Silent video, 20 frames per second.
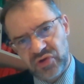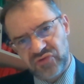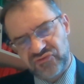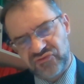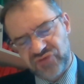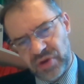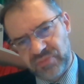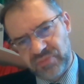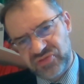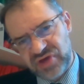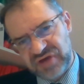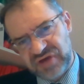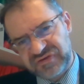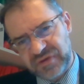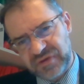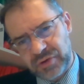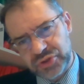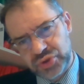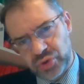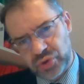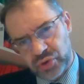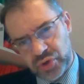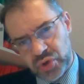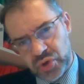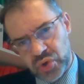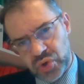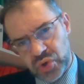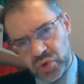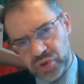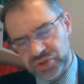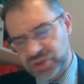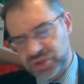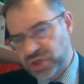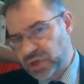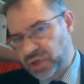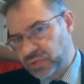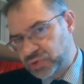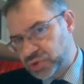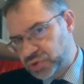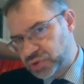from the exequatur court
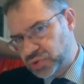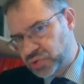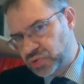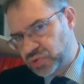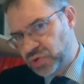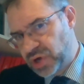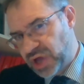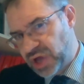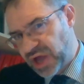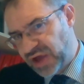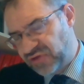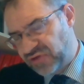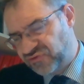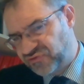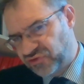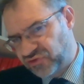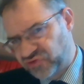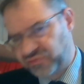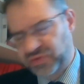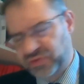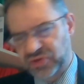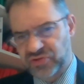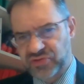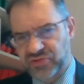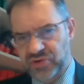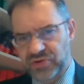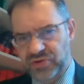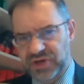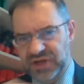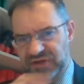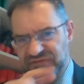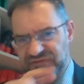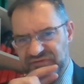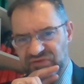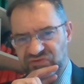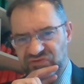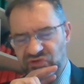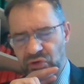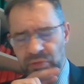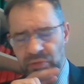to enforcement authorities,
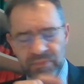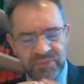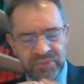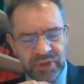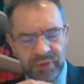and so